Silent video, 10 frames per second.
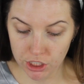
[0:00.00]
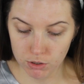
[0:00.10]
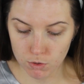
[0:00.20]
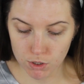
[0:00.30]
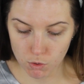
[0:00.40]

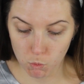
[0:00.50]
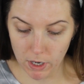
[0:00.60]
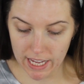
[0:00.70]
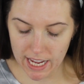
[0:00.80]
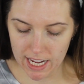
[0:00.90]
use
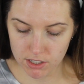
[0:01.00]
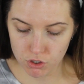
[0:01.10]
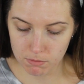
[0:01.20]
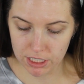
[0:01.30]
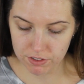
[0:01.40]
way
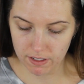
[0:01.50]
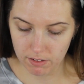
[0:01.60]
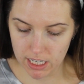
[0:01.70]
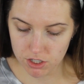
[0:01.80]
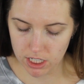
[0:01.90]
too much
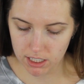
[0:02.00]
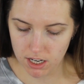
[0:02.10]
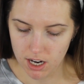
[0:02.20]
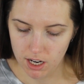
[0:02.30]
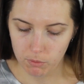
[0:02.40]

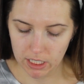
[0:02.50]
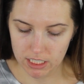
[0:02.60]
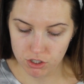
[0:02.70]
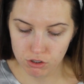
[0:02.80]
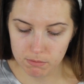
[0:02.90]
foundation when
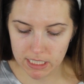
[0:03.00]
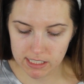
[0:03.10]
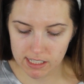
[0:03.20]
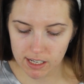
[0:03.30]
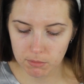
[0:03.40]
I do
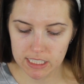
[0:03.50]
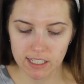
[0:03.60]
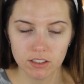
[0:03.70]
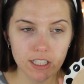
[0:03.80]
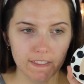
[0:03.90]
mix them because
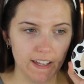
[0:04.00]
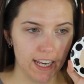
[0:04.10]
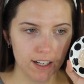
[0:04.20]
like, look at that.